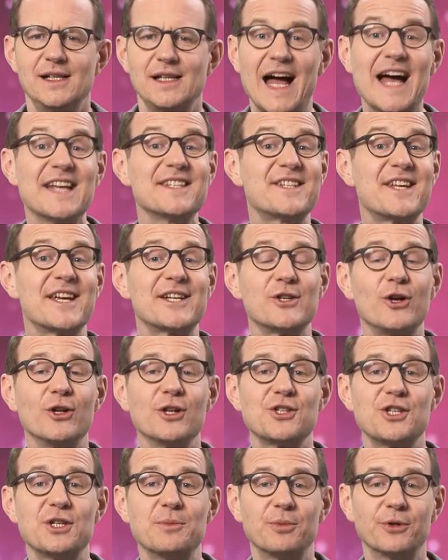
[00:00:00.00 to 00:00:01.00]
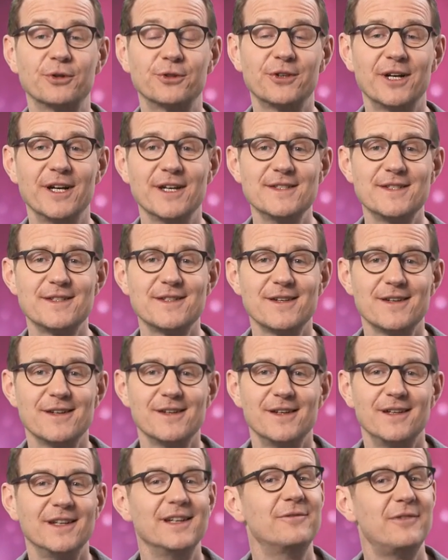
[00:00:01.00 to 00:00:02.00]
As technology progressed,
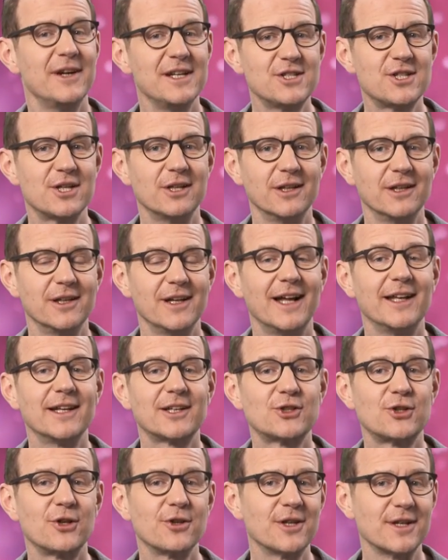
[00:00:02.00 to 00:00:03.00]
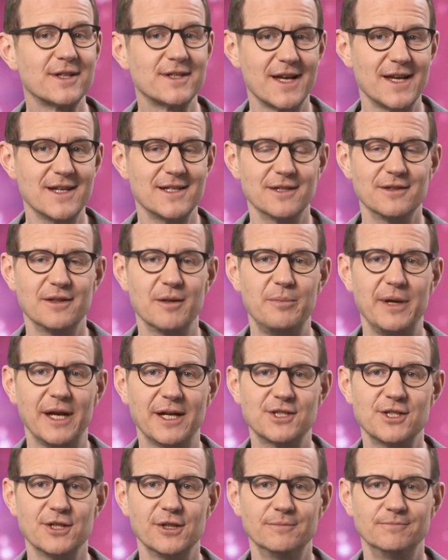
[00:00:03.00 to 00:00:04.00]
eventually electronics entered the
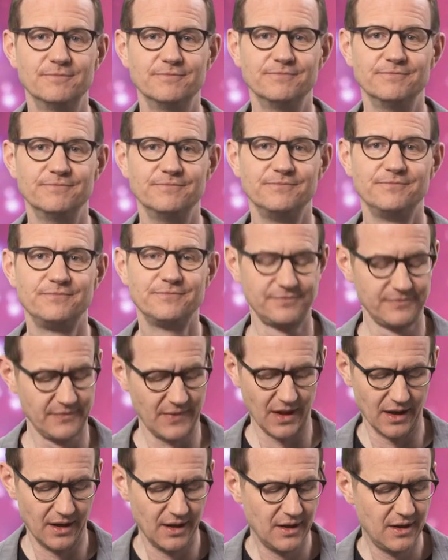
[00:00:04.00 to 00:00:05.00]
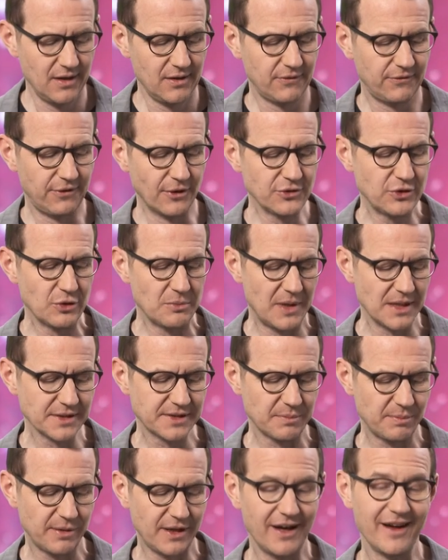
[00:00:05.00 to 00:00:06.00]
picture.
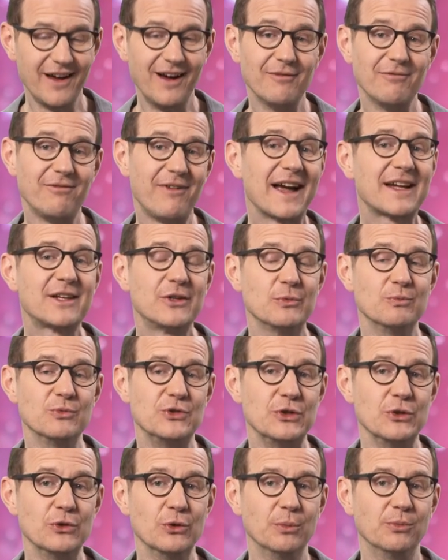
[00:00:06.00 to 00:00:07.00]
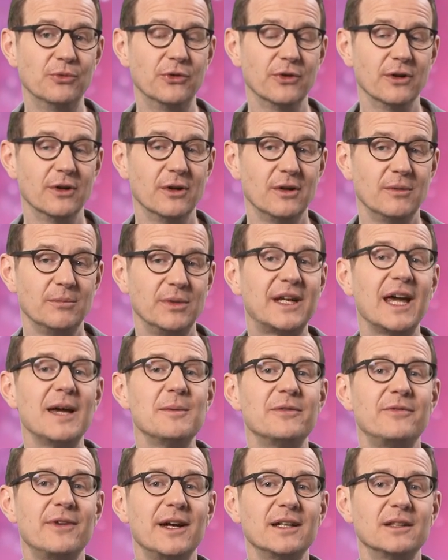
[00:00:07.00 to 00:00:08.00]
Photomultiplier vacuum tubes
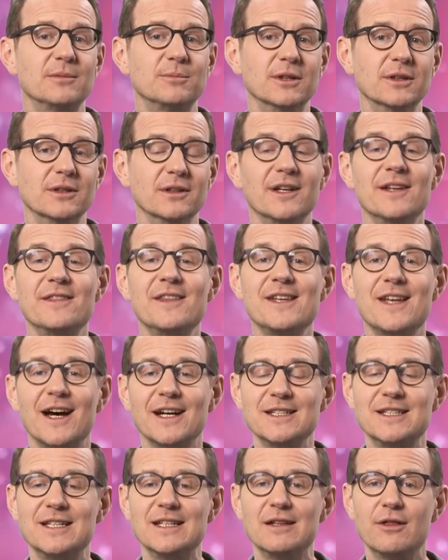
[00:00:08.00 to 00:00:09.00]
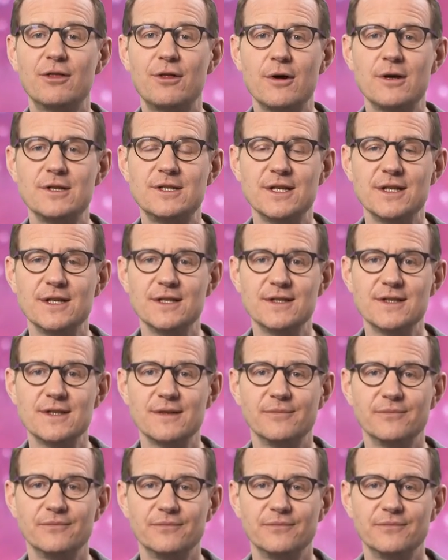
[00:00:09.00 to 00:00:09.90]
became available in the nineteen thirties.